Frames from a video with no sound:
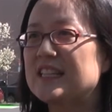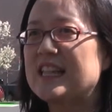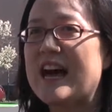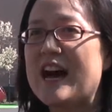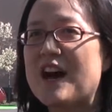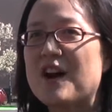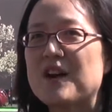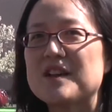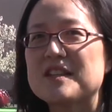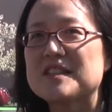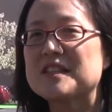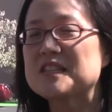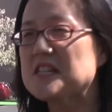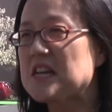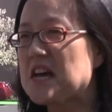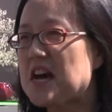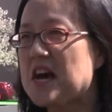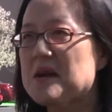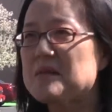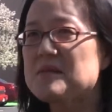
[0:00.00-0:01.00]
own
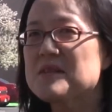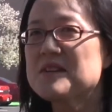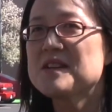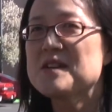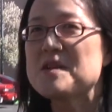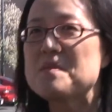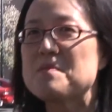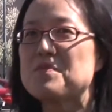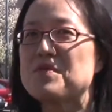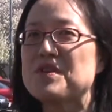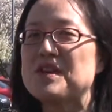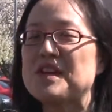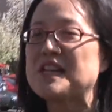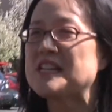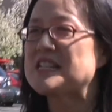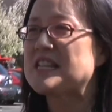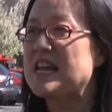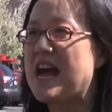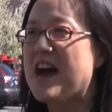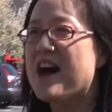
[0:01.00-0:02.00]
solutions.
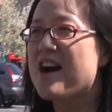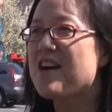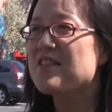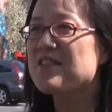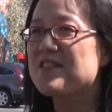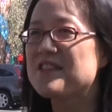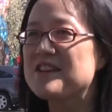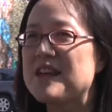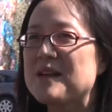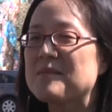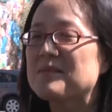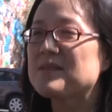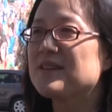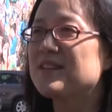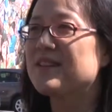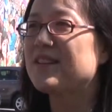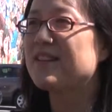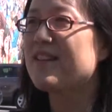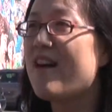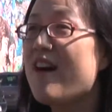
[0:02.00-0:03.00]
In Cambridge,
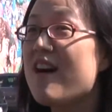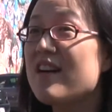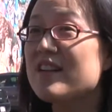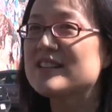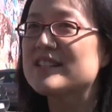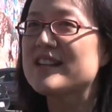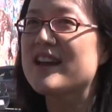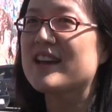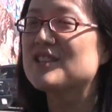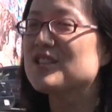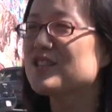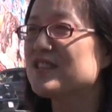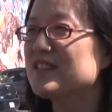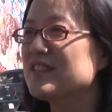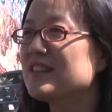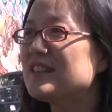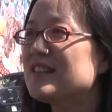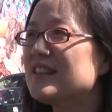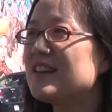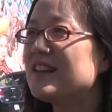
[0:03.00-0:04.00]
Massachusetts, where she
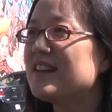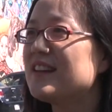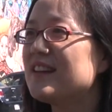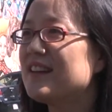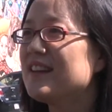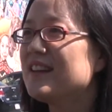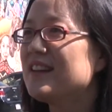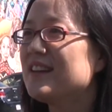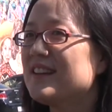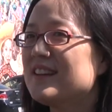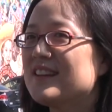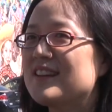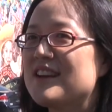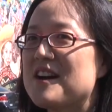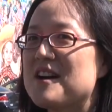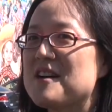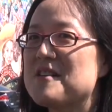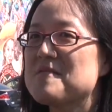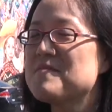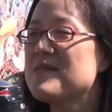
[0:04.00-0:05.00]
lives and works,
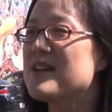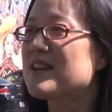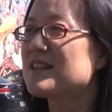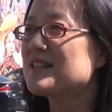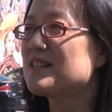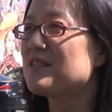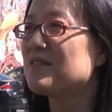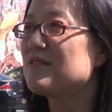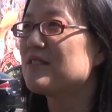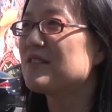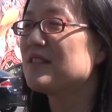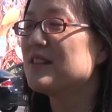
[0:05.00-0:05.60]
there's an alleyway